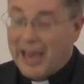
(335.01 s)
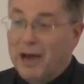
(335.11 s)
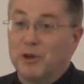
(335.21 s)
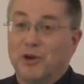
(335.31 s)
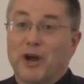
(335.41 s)

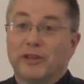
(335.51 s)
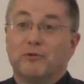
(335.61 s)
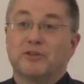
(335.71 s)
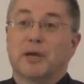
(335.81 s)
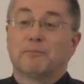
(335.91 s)
And when you're at
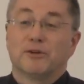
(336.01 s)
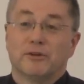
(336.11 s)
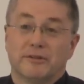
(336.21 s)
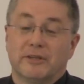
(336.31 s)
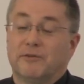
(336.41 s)
the
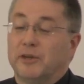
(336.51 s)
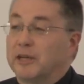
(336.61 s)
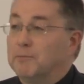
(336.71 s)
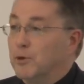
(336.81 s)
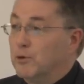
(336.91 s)
reception this
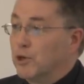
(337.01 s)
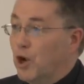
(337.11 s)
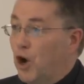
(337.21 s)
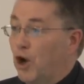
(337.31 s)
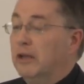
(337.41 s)
evening in Pugin
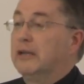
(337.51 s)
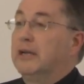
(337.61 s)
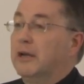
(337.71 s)
Hall,